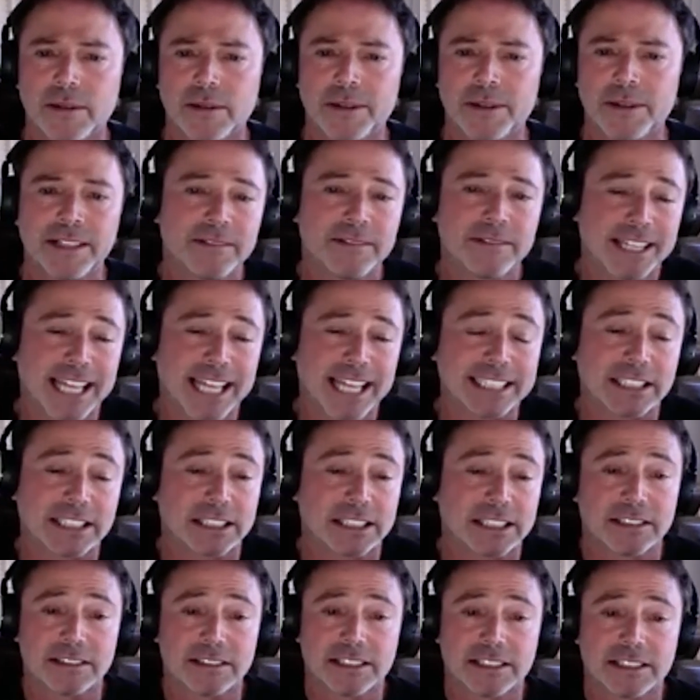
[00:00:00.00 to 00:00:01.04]
I mean,
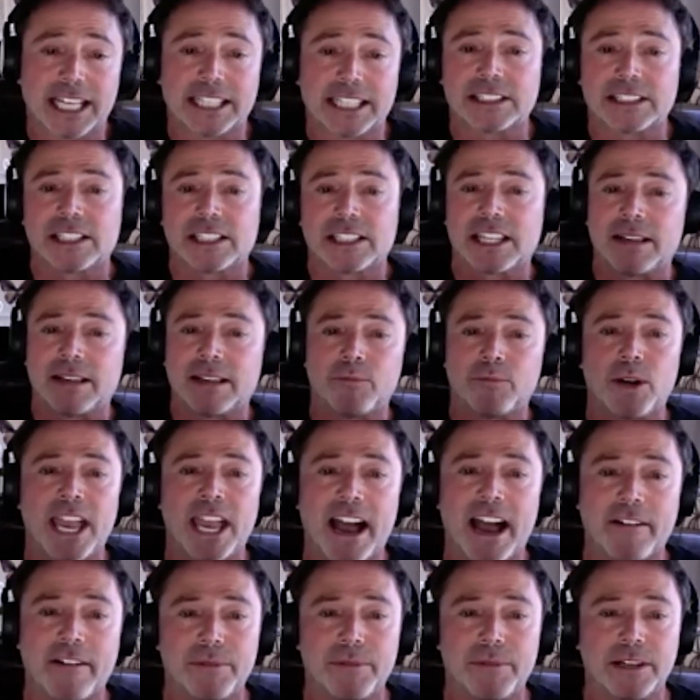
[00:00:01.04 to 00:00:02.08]
that's a theme we
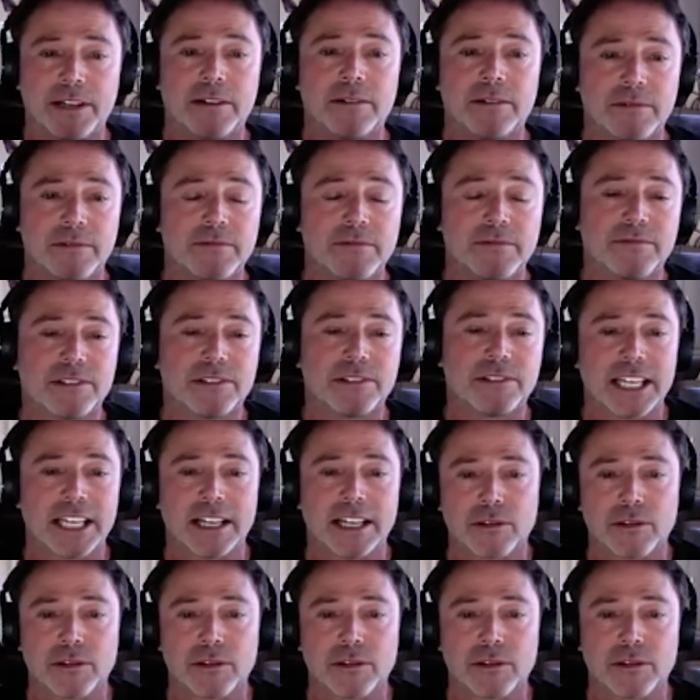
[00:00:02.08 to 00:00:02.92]
have been seeing